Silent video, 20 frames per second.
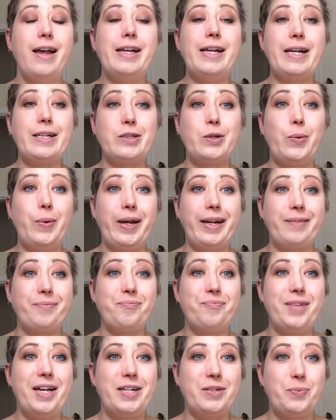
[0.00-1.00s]
get sewing
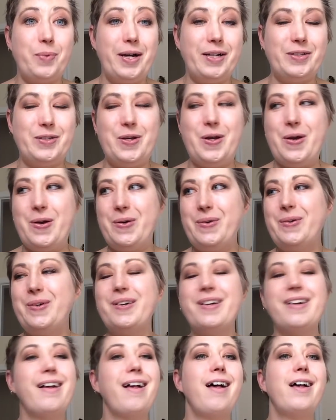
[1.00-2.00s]
as well too.
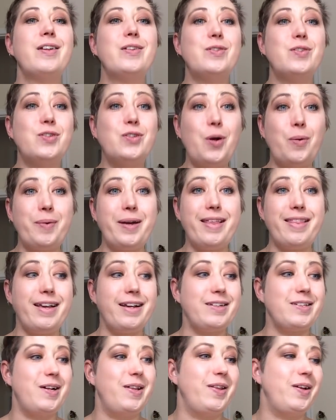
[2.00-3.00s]
So many
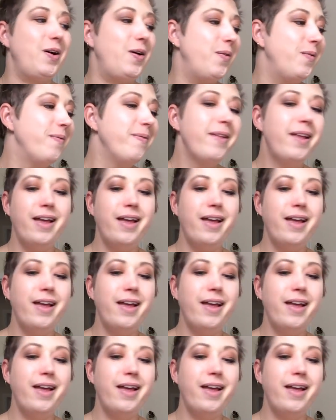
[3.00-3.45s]
things on the go.